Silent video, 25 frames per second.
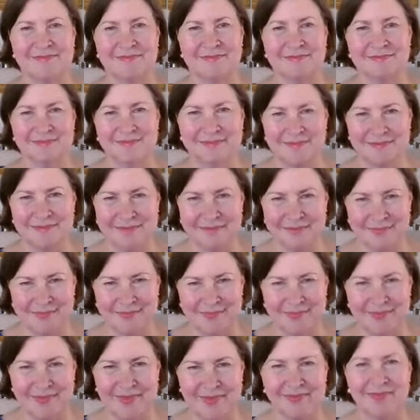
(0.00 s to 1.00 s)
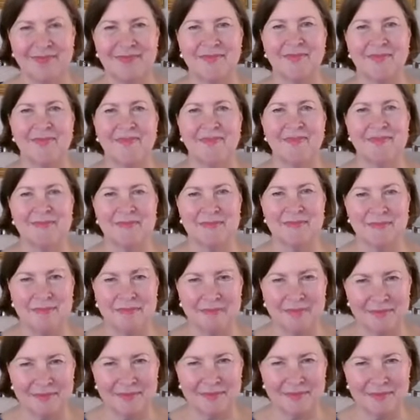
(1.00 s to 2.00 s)

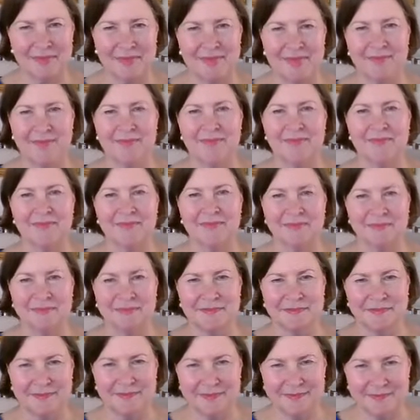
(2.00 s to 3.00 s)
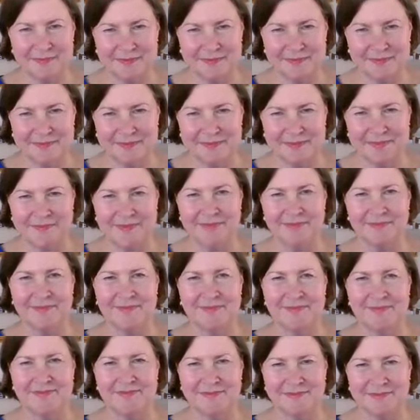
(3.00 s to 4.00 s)

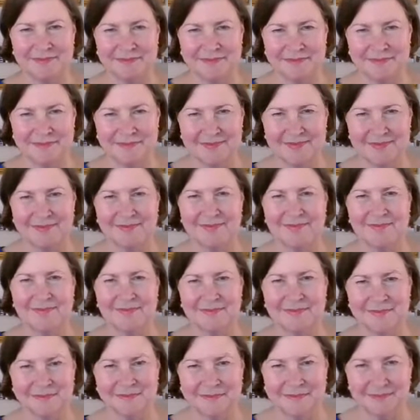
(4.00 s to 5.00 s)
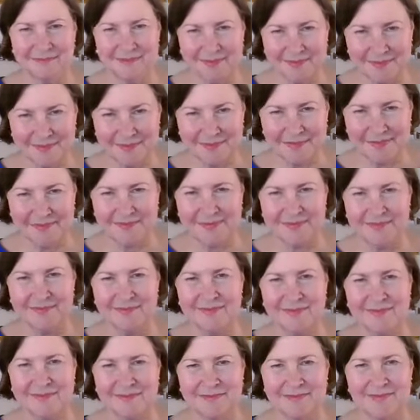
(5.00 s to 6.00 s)

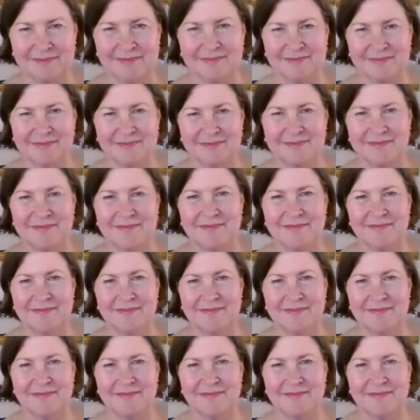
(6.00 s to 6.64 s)
(silent)